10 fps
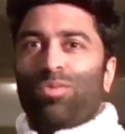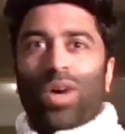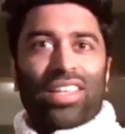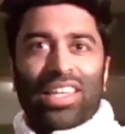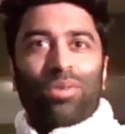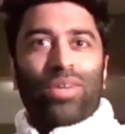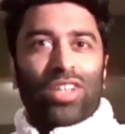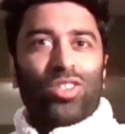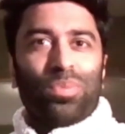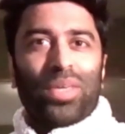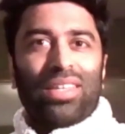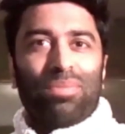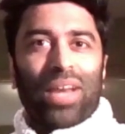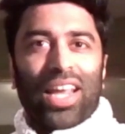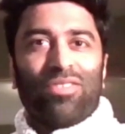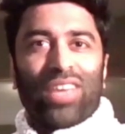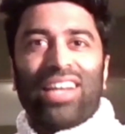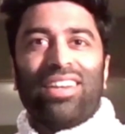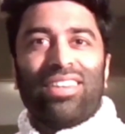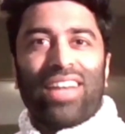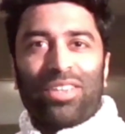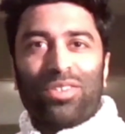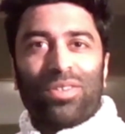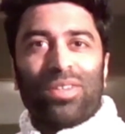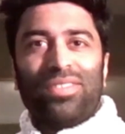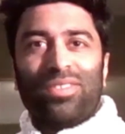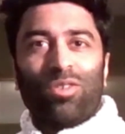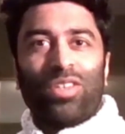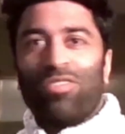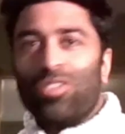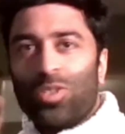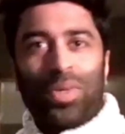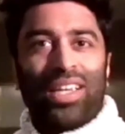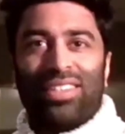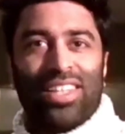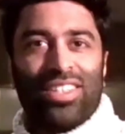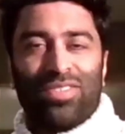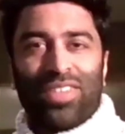whether he would actually be playing for England at a Euros or even just being.